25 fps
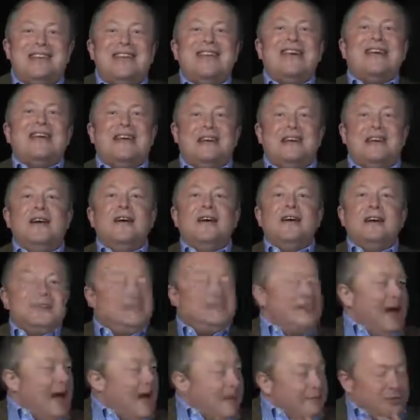it.
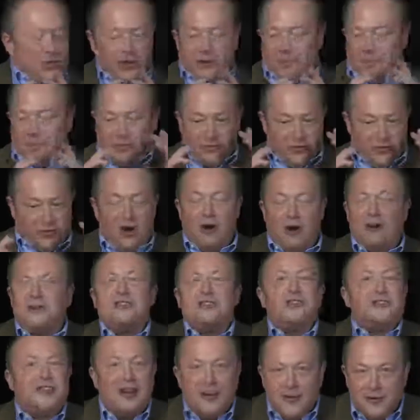Time to start
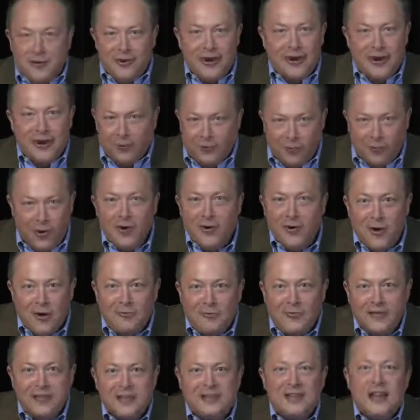stuttering and run off
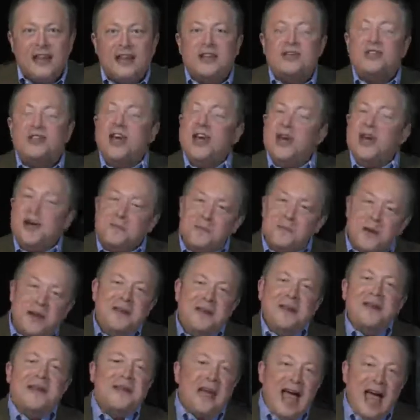the stage. But
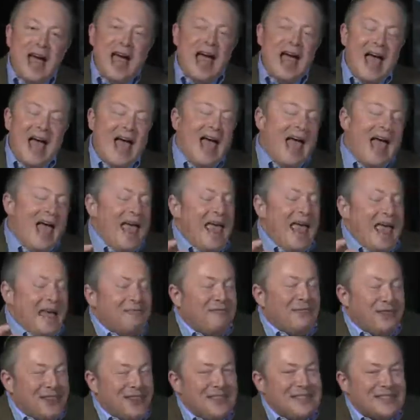
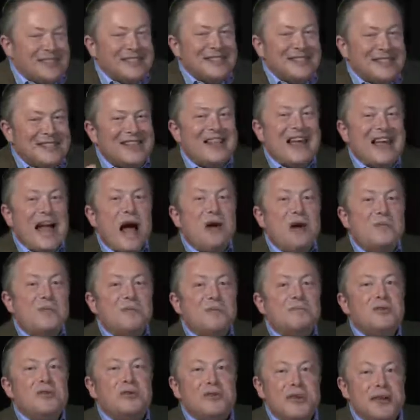if you listen to the
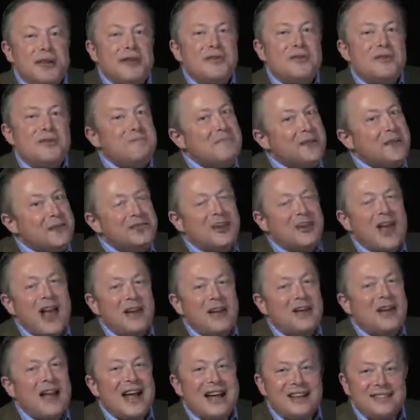album, you'll hear that Mick
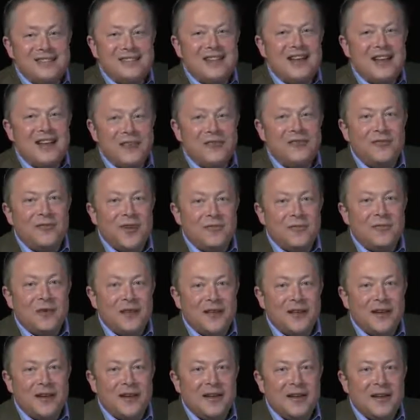Jagger has a lot of fun with
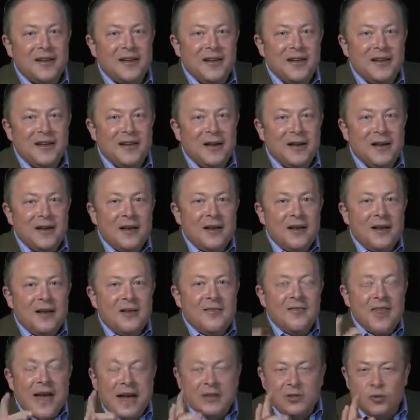it.
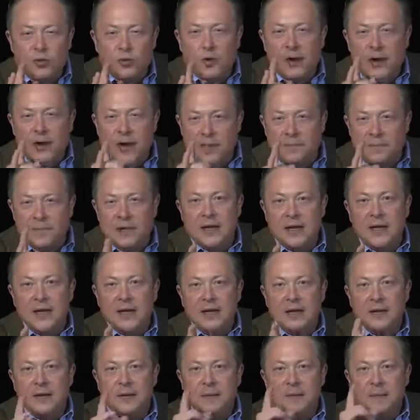That's what I
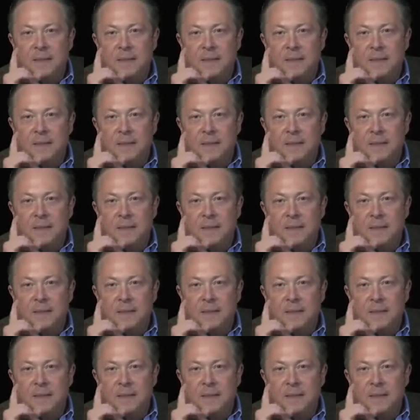mean.